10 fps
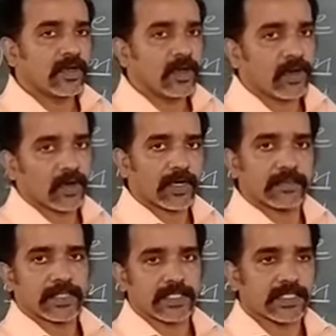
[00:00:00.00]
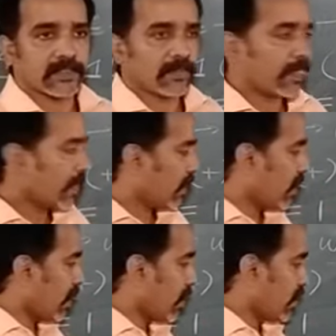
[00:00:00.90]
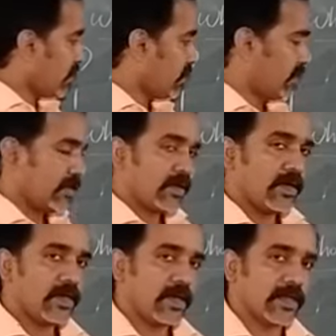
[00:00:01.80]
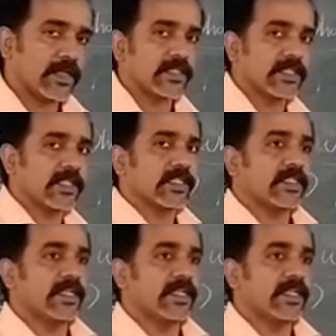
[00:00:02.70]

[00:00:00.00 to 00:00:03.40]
whole numbers. And let us see the